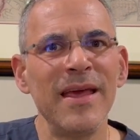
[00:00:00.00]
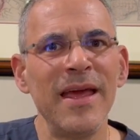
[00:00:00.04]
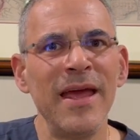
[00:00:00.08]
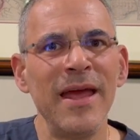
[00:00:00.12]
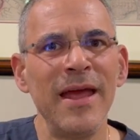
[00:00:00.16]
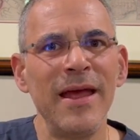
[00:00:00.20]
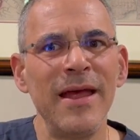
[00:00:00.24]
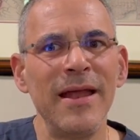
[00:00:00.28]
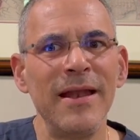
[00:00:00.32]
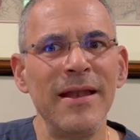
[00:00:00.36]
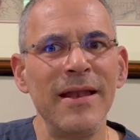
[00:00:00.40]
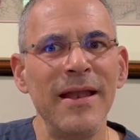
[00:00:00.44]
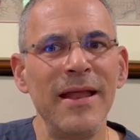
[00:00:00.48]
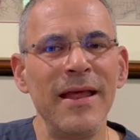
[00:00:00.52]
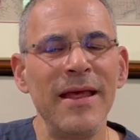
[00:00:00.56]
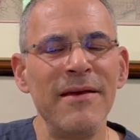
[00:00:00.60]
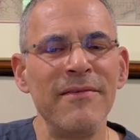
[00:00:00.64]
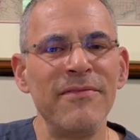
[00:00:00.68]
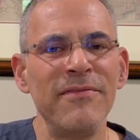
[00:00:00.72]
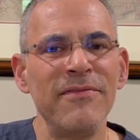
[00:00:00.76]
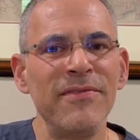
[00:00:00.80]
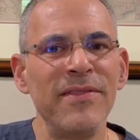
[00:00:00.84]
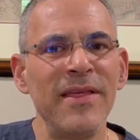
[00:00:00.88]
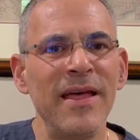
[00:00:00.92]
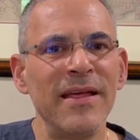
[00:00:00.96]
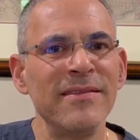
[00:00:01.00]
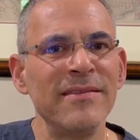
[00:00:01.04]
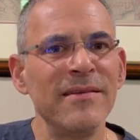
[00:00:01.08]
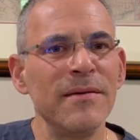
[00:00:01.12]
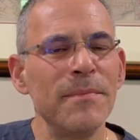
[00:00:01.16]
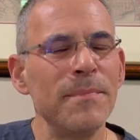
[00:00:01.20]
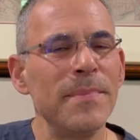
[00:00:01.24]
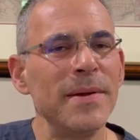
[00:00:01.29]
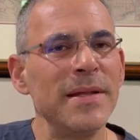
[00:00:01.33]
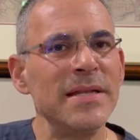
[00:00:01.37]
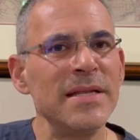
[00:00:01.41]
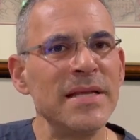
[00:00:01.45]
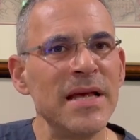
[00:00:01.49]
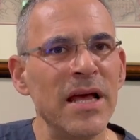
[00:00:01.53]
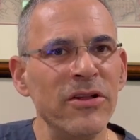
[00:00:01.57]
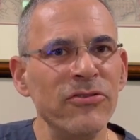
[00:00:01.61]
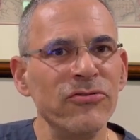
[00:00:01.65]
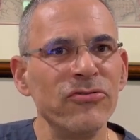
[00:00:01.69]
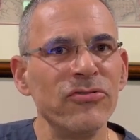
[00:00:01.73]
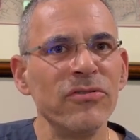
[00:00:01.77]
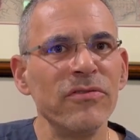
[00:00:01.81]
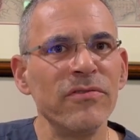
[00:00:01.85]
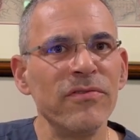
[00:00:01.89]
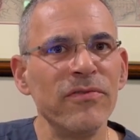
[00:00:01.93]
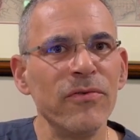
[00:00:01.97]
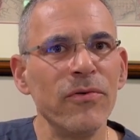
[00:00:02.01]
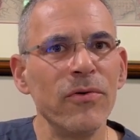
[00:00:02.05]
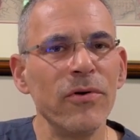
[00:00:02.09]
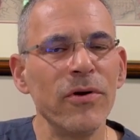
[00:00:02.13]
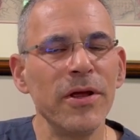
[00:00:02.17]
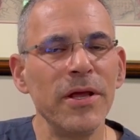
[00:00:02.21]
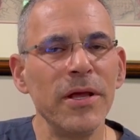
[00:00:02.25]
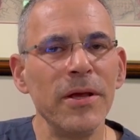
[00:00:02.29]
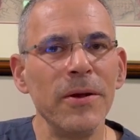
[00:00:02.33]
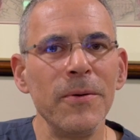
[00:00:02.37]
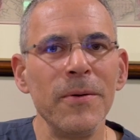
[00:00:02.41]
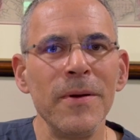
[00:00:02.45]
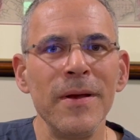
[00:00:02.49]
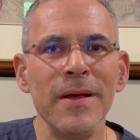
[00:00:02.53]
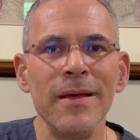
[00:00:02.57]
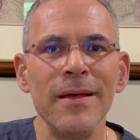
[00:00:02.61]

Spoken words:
And if that's a potential for you,